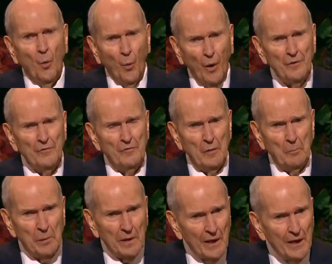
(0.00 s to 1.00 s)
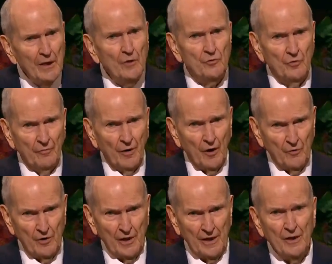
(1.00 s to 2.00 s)
One of the plagues of our
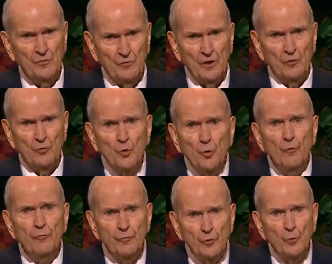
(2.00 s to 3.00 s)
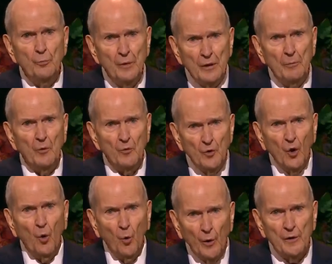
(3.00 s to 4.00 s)
day is that too few people
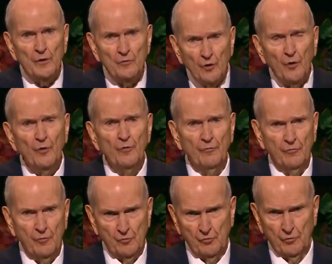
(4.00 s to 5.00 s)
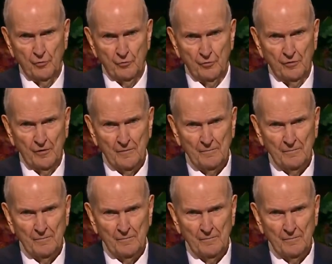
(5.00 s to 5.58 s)
know where to turn for truth.